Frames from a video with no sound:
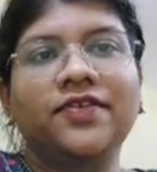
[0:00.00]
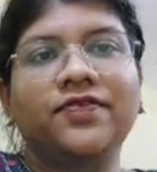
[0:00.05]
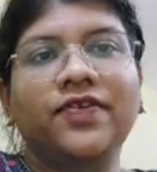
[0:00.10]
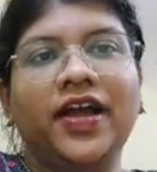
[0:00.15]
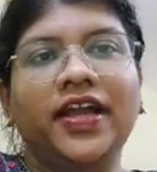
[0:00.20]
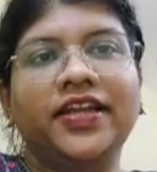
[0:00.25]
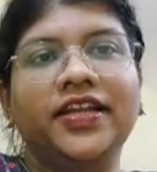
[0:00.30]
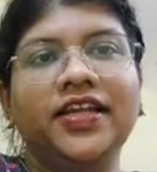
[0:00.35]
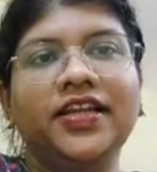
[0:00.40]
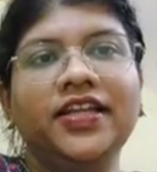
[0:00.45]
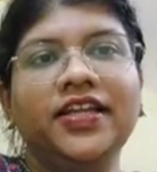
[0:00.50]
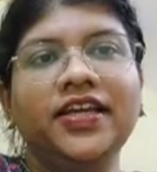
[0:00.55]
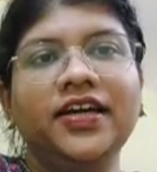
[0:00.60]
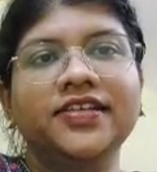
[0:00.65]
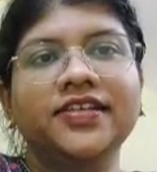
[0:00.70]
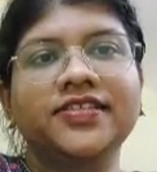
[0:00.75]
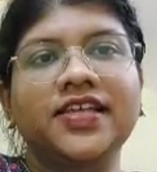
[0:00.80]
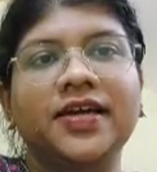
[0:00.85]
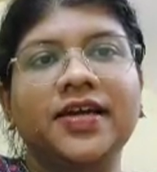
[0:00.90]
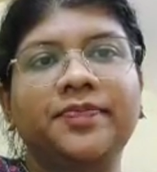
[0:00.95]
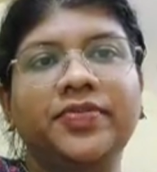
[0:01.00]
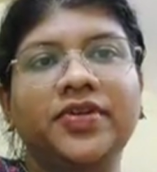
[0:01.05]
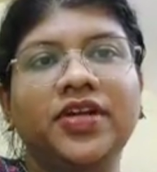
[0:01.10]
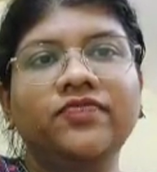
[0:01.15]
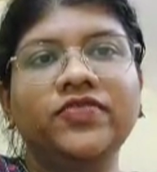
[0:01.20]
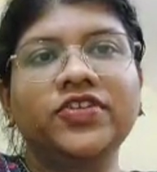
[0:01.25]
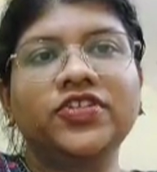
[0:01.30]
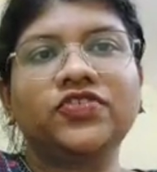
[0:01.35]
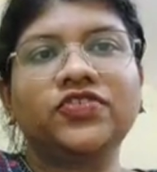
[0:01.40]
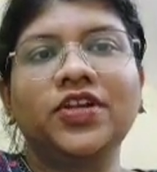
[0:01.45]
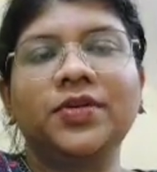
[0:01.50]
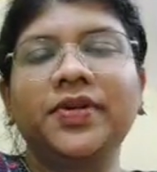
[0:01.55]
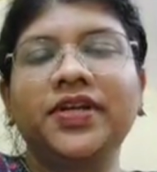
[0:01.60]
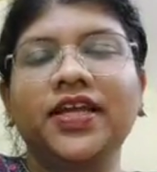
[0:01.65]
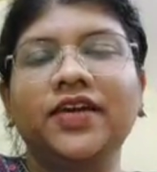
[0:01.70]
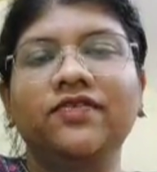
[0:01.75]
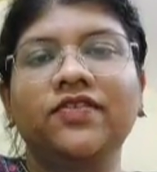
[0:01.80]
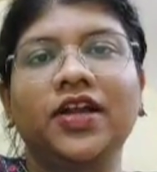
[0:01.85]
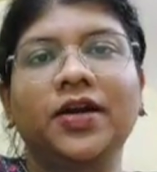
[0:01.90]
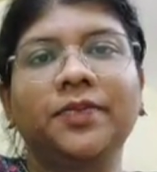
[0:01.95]
and finally a septum which will
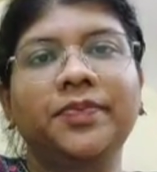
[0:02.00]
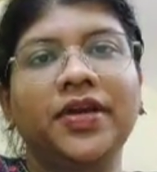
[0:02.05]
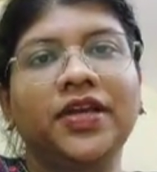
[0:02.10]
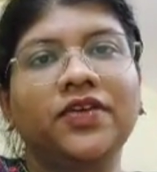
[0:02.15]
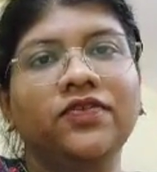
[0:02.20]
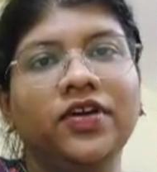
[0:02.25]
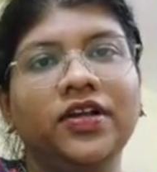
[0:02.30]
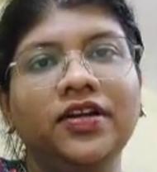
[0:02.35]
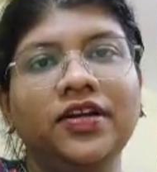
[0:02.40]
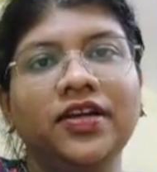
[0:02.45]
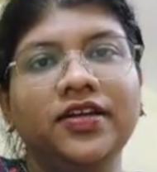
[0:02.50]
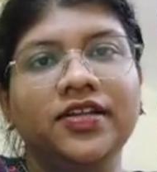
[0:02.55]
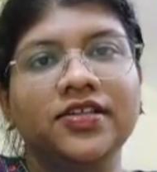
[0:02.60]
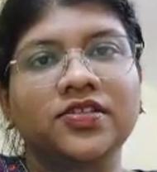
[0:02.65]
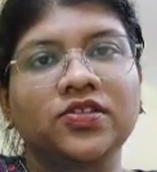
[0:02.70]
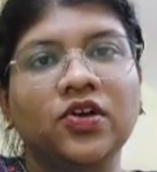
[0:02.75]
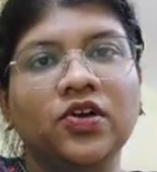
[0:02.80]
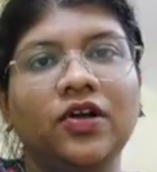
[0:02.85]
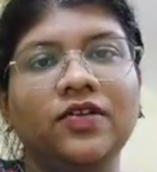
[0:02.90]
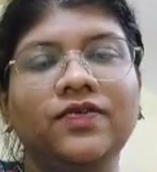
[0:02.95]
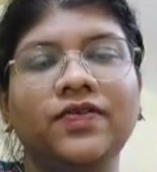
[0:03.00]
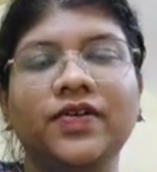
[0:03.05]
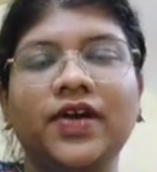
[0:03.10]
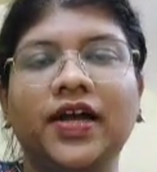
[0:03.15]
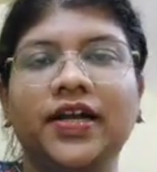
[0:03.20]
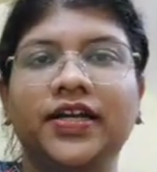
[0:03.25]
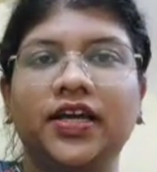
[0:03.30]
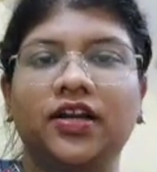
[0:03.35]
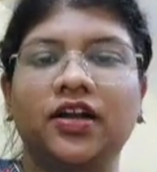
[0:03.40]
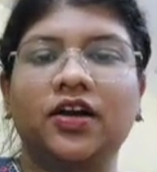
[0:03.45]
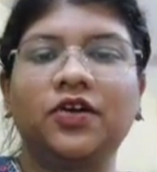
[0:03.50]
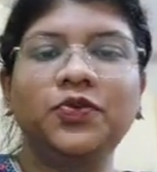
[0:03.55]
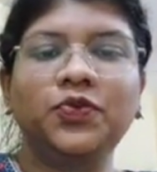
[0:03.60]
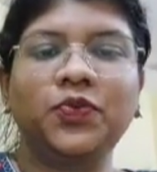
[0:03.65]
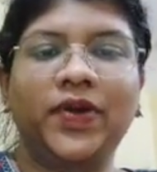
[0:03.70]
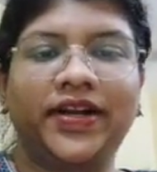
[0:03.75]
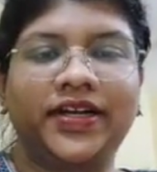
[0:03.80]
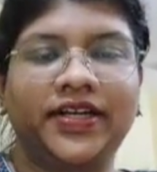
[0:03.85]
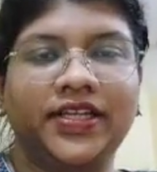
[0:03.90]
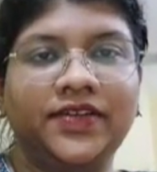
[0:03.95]
be developing will dissolve at
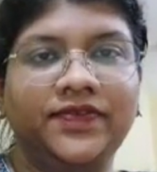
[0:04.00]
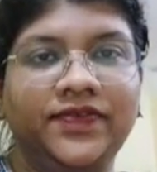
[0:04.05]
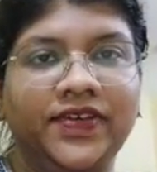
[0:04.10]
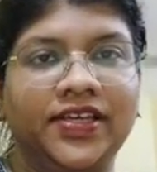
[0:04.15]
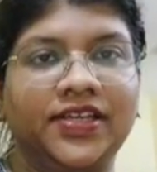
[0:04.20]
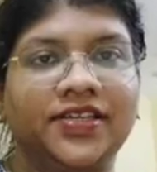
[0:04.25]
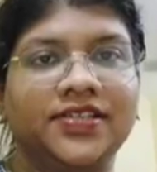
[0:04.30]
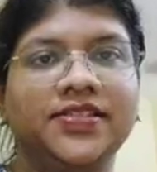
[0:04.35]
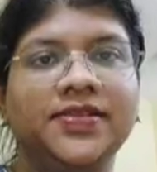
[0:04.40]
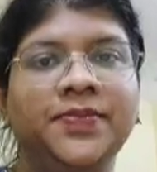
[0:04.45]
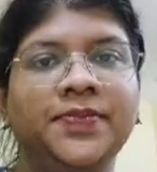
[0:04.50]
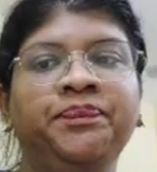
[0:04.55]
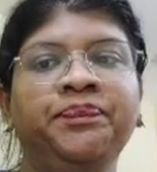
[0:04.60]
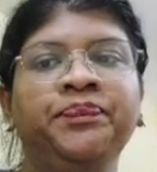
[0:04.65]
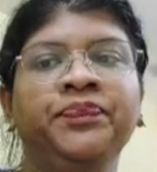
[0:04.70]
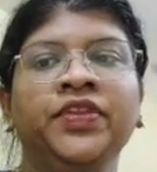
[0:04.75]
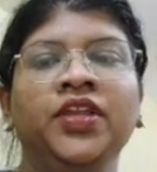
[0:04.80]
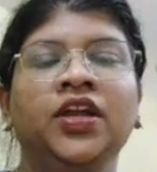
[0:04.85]
around 20 weeks.